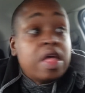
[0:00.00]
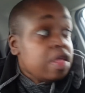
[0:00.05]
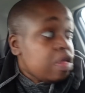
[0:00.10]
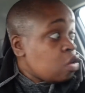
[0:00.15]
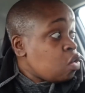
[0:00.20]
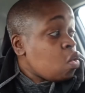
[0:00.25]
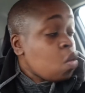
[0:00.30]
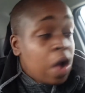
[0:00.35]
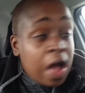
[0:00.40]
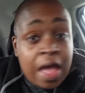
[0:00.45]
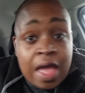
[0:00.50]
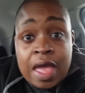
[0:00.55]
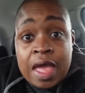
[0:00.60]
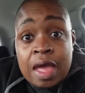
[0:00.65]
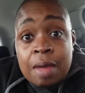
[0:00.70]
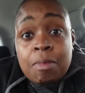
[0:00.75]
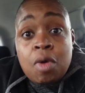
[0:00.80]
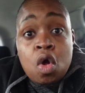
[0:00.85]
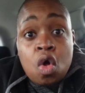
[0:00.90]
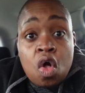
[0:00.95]
who I
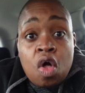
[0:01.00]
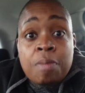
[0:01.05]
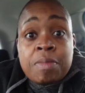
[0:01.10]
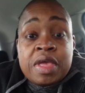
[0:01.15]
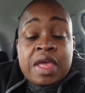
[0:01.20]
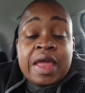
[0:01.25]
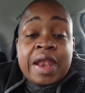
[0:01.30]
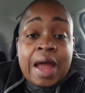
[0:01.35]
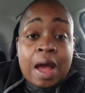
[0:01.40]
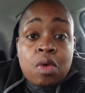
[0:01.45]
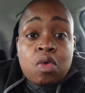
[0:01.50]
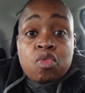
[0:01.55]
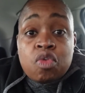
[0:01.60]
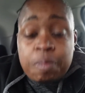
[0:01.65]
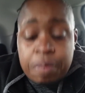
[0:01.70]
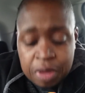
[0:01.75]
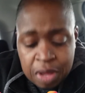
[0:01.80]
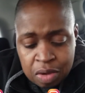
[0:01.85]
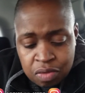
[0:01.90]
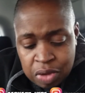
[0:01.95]
am, call me, and I will
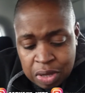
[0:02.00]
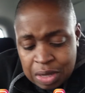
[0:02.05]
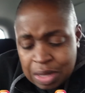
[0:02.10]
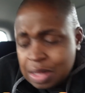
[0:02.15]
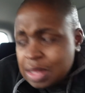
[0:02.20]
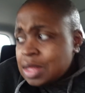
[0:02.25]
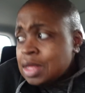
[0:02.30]
repair it.